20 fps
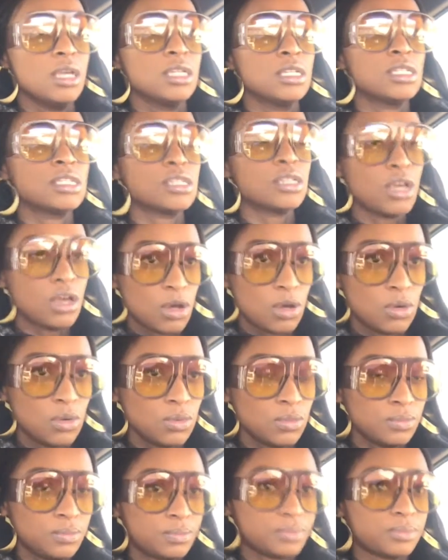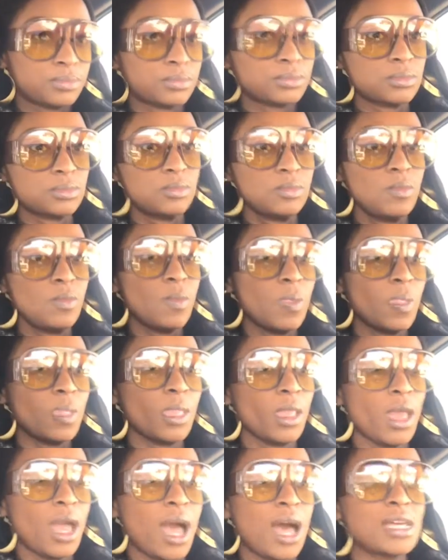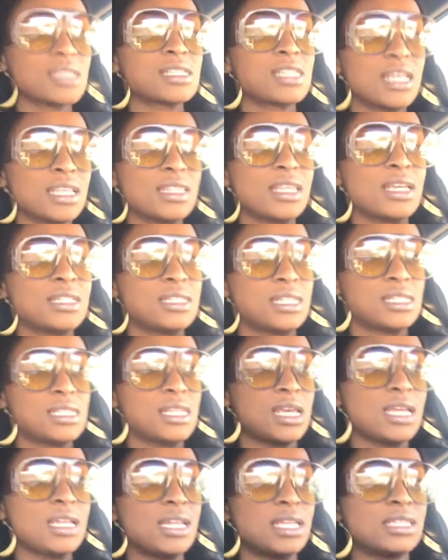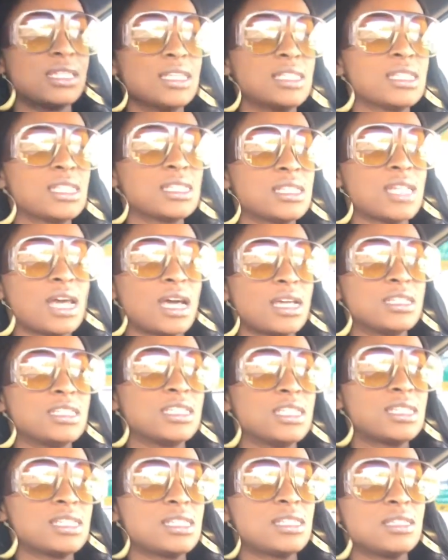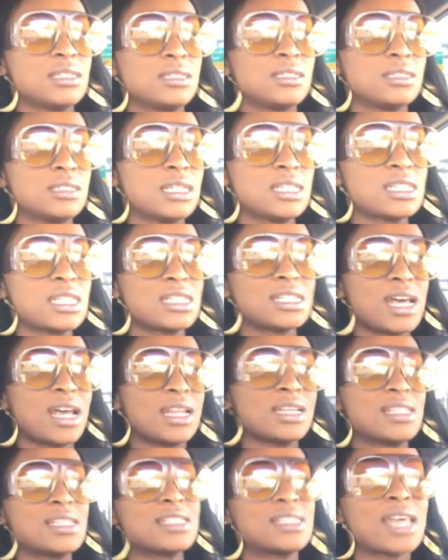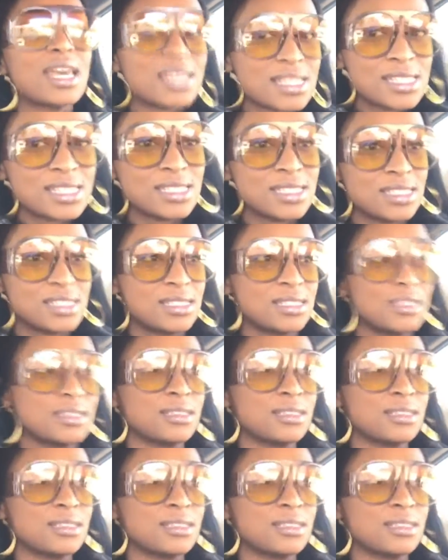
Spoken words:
So, I said that to say that this is not a sexist